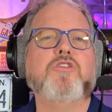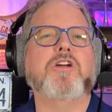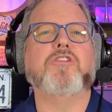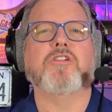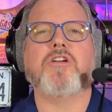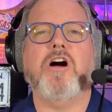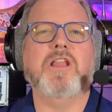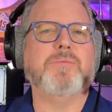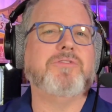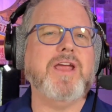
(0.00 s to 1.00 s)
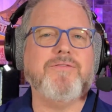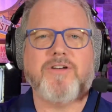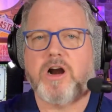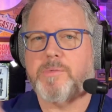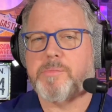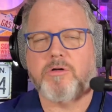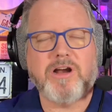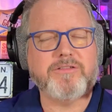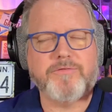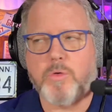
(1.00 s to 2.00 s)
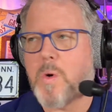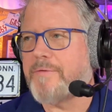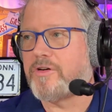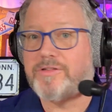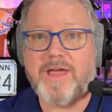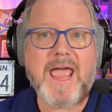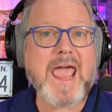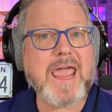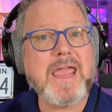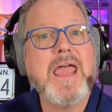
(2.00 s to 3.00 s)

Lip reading: You can just call up State Farm or Progressive or whoever and say, hey,